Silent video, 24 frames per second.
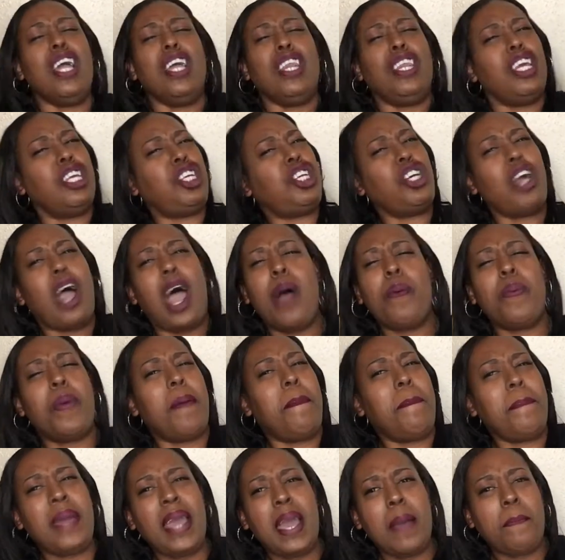Did y'all
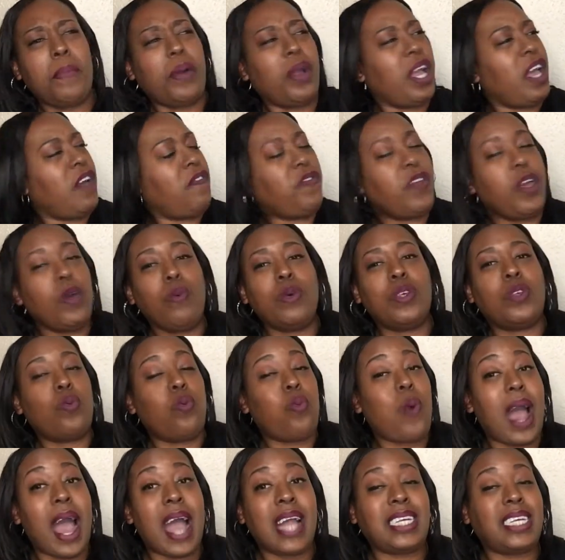remember if you was
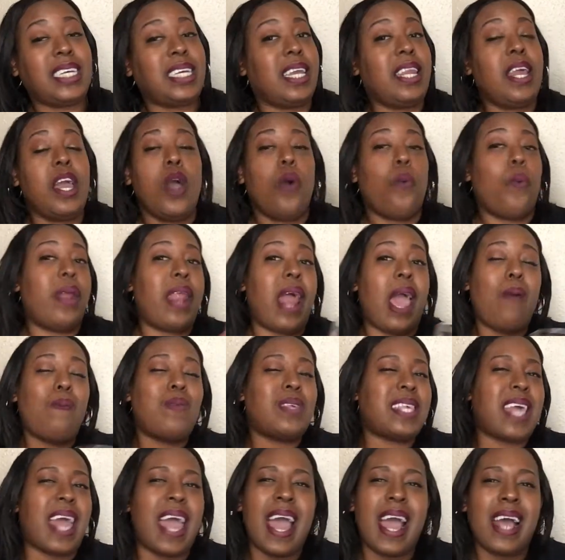watching when they
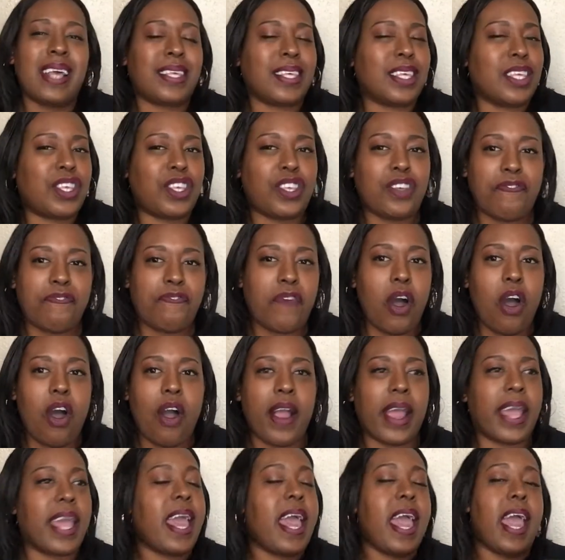was asking
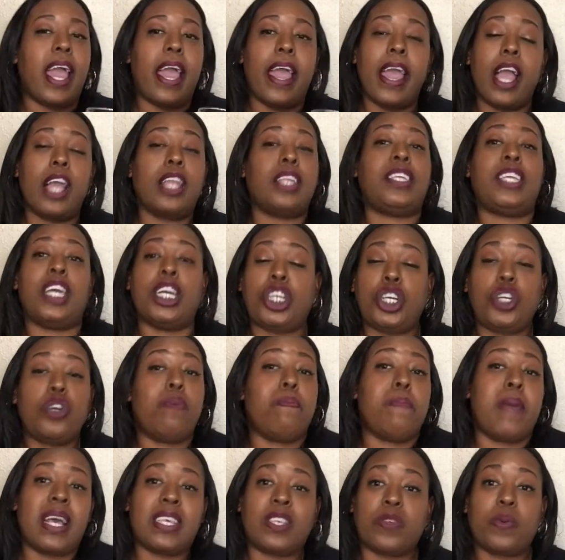Safari did you
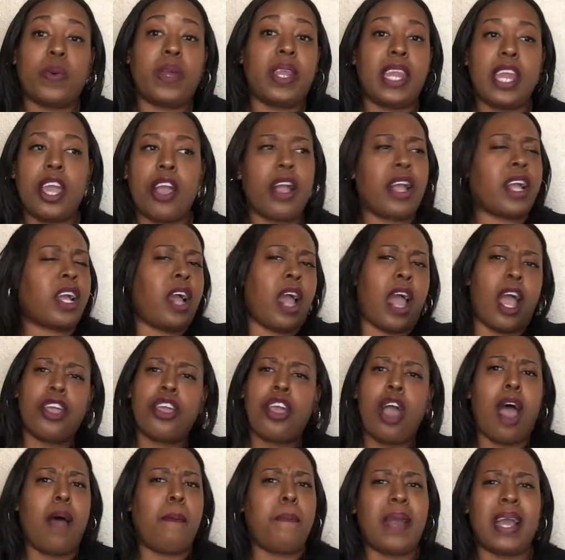mess with Lyrica? Are
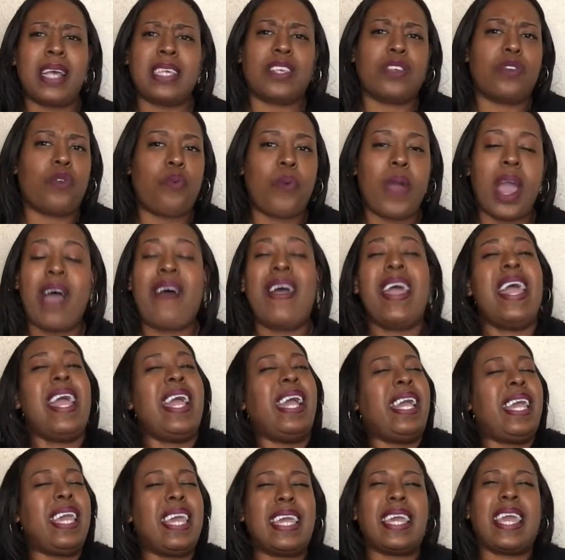y'all messing around?
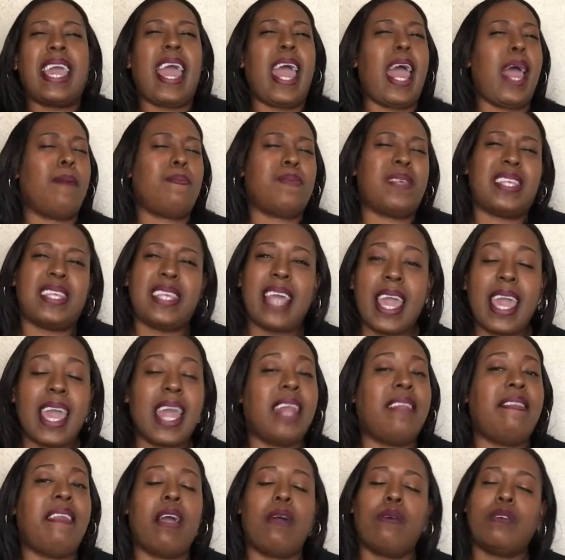He kept
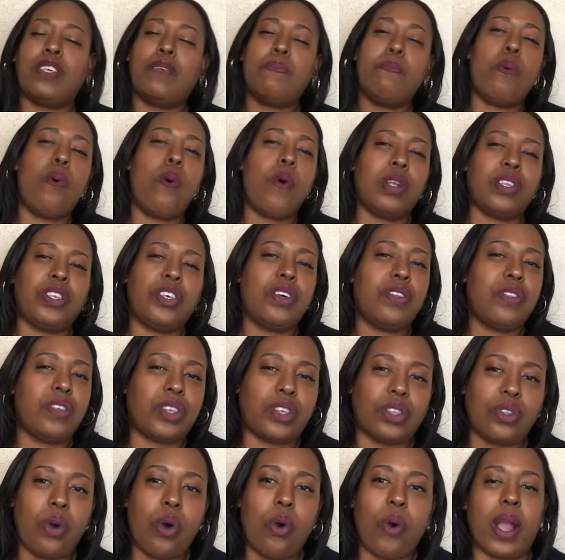saying there's more to the
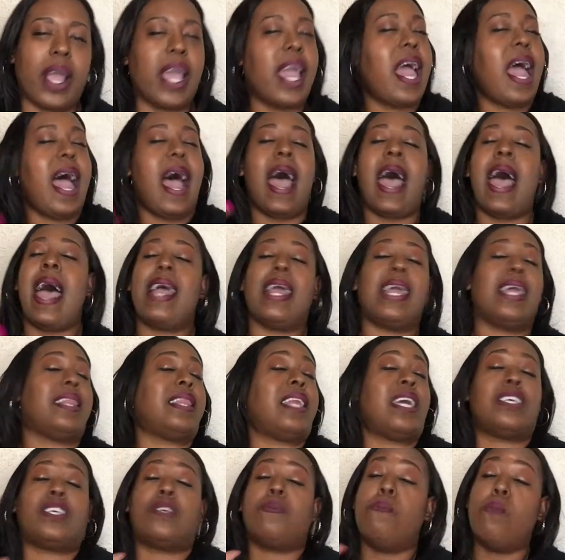story. I,
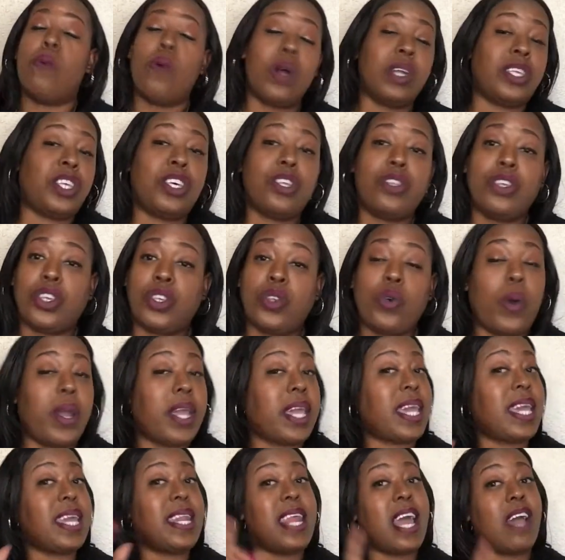there's more to the story.
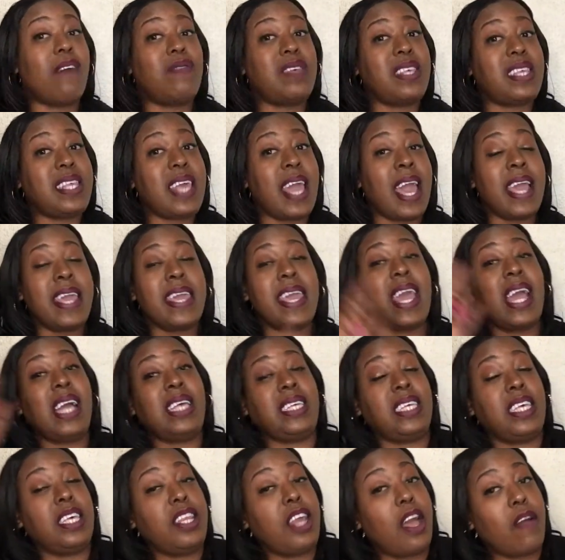He never said yes.
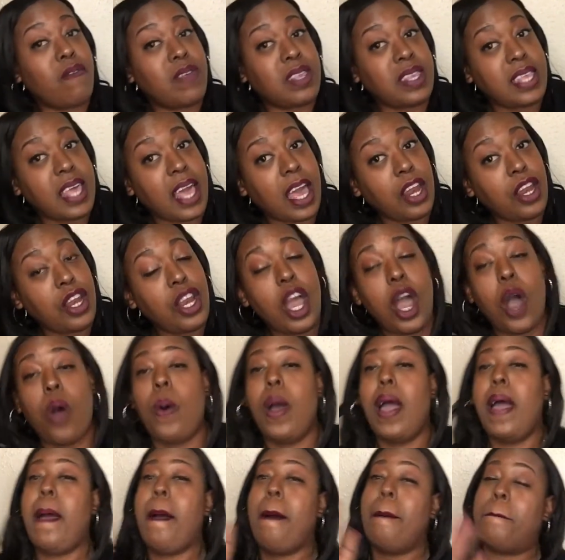He never said no.
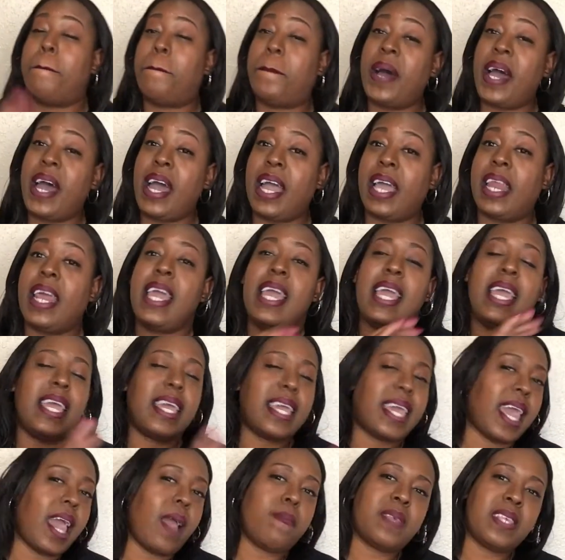But he
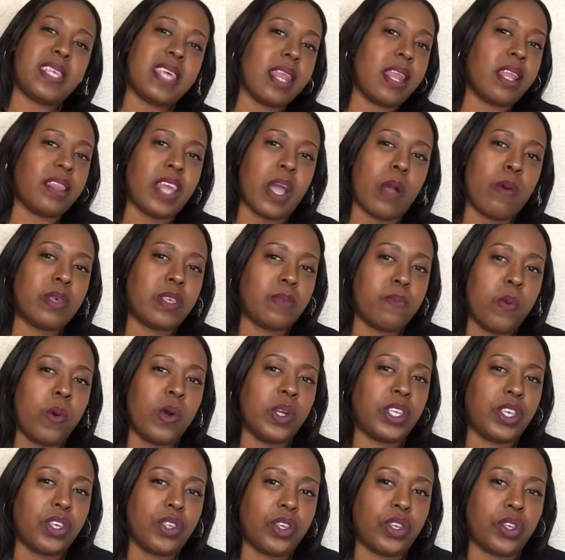kept saying that there was more
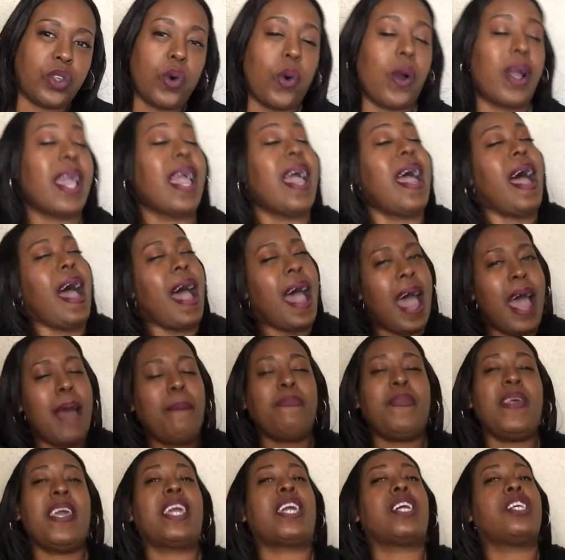to the story. I'm
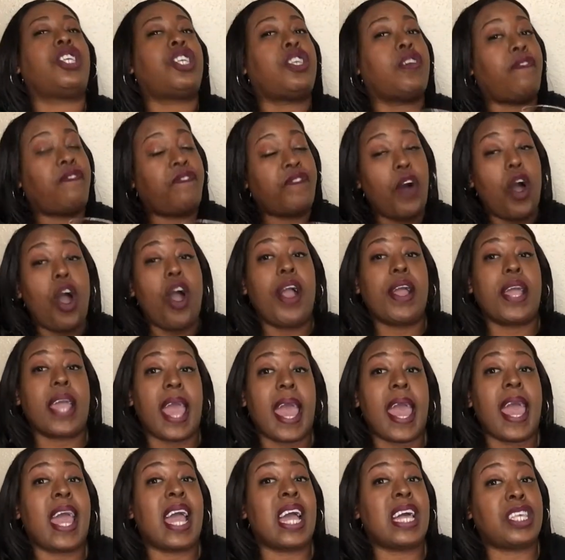thinking Safari
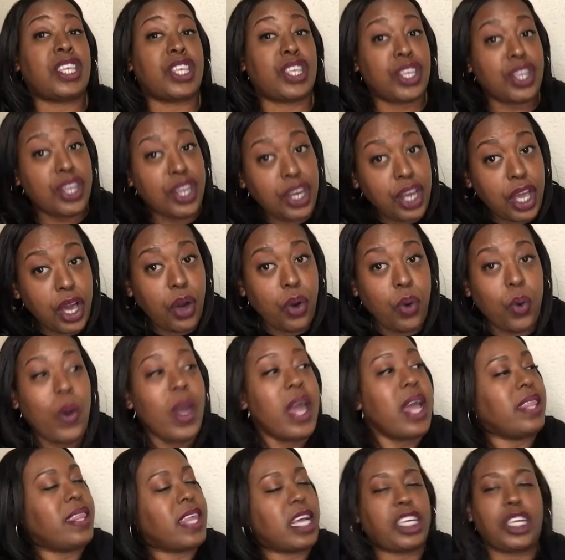ass knew
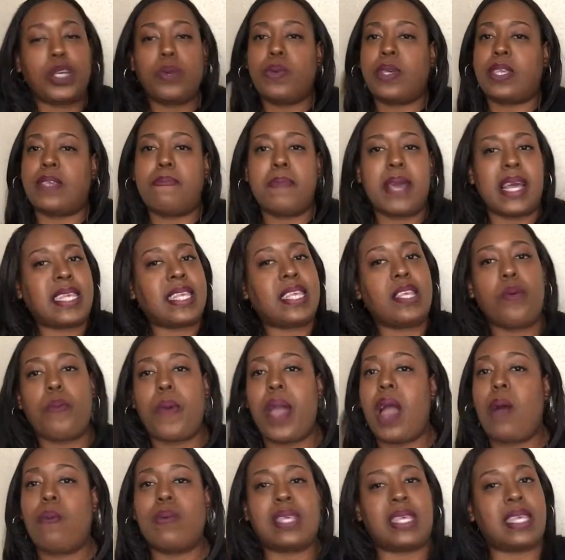that she was messing
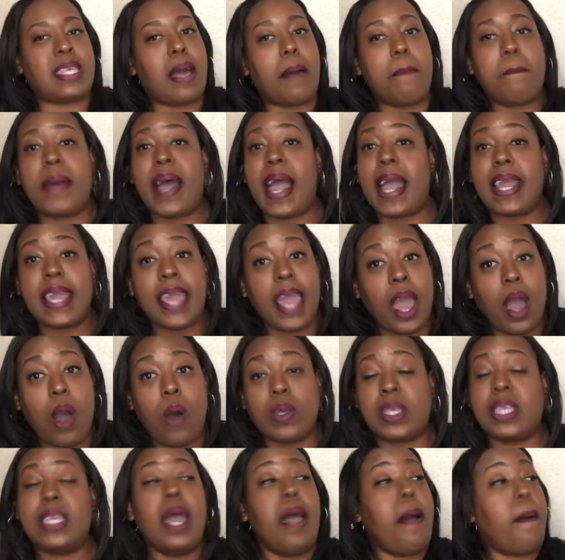around with somebody
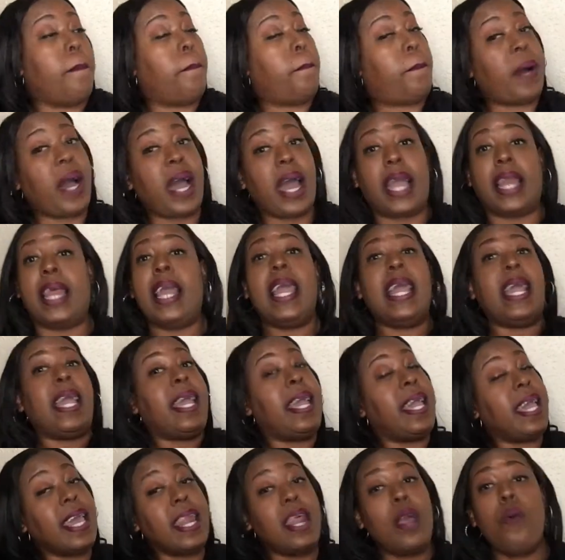else, but
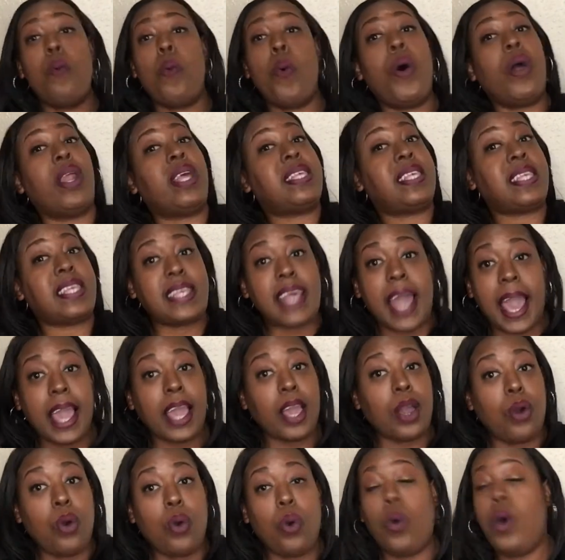he didn't want to
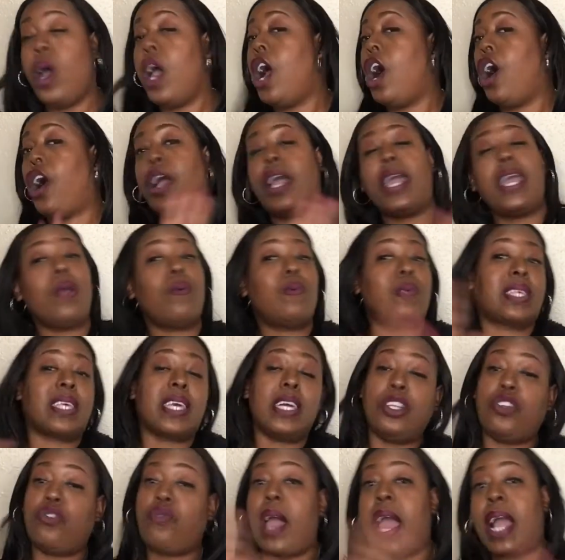say who, or he was
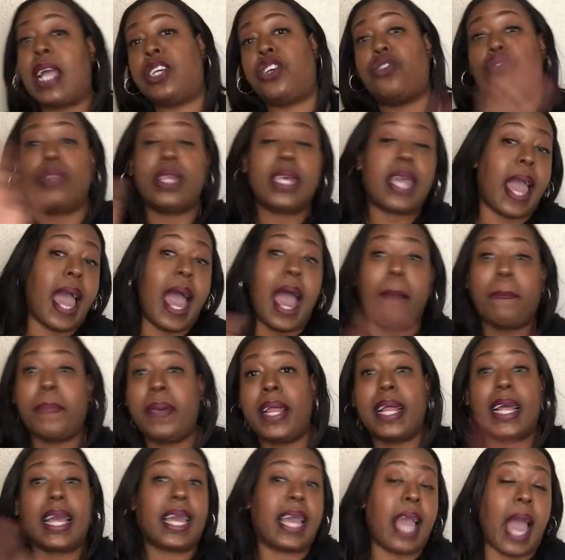contractually
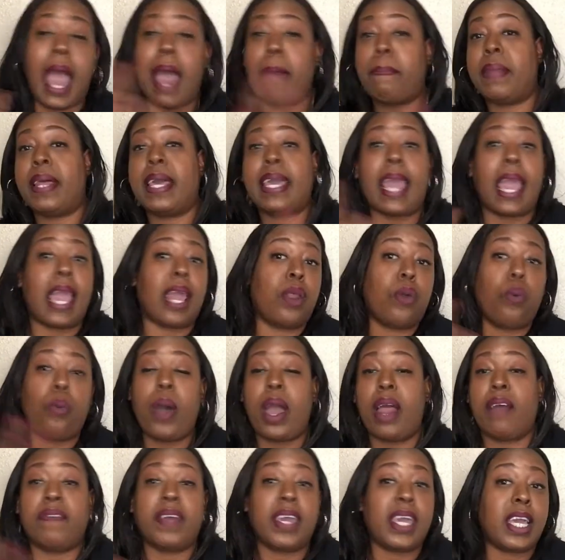oblig obligated,
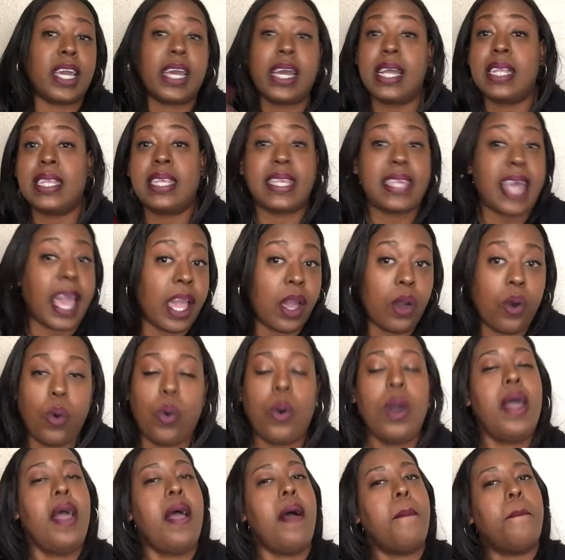whatever. He couldn't say
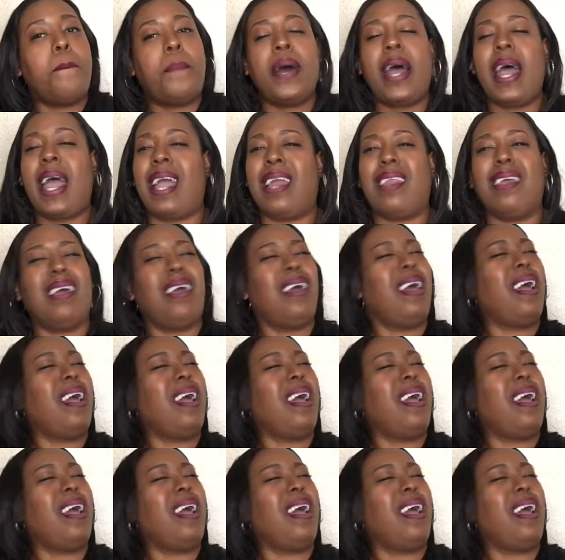who. But